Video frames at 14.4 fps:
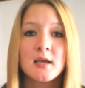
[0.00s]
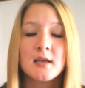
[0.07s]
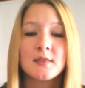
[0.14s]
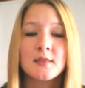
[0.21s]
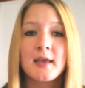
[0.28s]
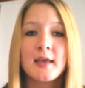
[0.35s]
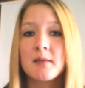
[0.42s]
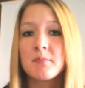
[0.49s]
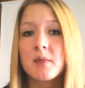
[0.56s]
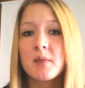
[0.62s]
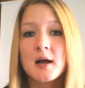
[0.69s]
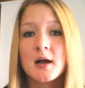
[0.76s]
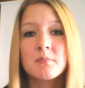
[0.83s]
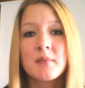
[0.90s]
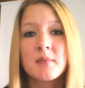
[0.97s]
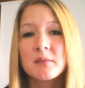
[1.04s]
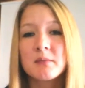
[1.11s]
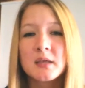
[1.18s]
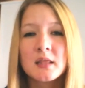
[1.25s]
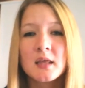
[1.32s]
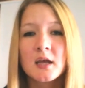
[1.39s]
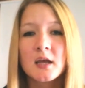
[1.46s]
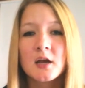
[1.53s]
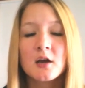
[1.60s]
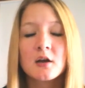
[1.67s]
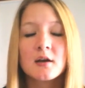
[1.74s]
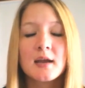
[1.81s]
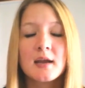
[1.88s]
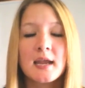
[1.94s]
that might be
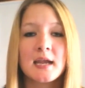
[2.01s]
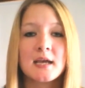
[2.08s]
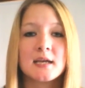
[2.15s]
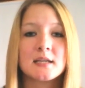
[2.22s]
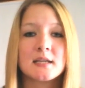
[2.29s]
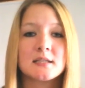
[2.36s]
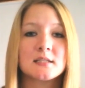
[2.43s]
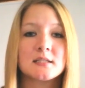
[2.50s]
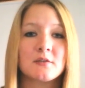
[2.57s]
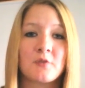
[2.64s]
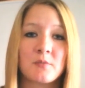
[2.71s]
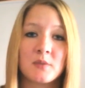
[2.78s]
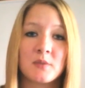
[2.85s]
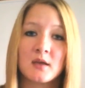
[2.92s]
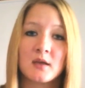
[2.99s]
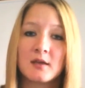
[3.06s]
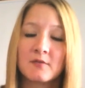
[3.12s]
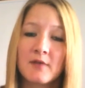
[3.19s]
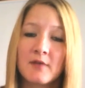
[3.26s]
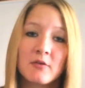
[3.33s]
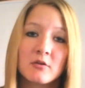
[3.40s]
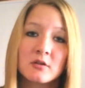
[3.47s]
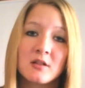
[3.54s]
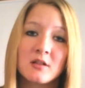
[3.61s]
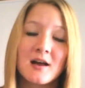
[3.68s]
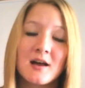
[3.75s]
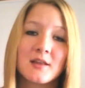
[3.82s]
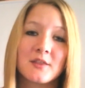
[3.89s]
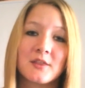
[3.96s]
there and from the Enviro
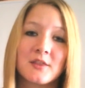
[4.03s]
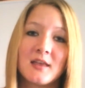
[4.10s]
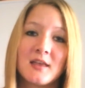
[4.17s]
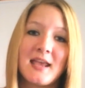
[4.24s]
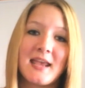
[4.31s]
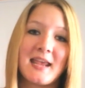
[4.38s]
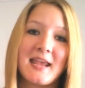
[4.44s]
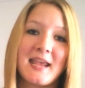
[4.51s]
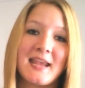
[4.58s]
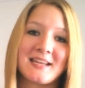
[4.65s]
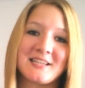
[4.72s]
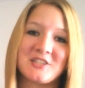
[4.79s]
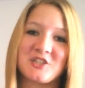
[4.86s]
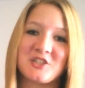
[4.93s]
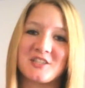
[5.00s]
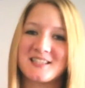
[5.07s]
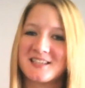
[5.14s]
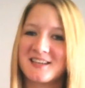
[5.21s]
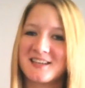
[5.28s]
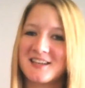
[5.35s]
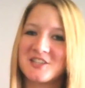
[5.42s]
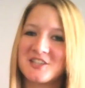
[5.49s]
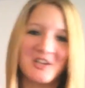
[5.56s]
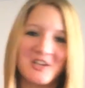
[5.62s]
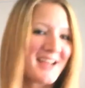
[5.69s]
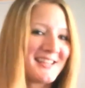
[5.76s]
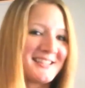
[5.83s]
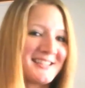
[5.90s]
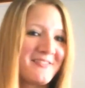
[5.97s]
cloth, and it just
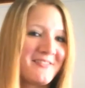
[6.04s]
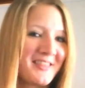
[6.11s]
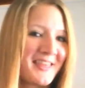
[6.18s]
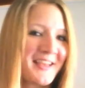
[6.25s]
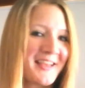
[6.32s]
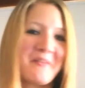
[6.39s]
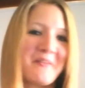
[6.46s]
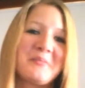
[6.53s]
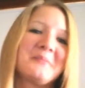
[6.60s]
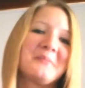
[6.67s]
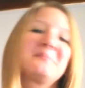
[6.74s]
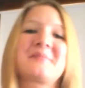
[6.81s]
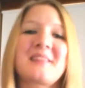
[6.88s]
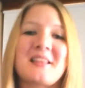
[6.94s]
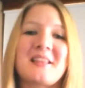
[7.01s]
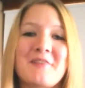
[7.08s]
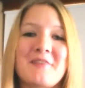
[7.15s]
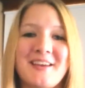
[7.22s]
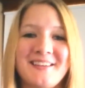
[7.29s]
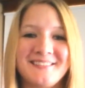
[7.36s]
shines everything up. I love it.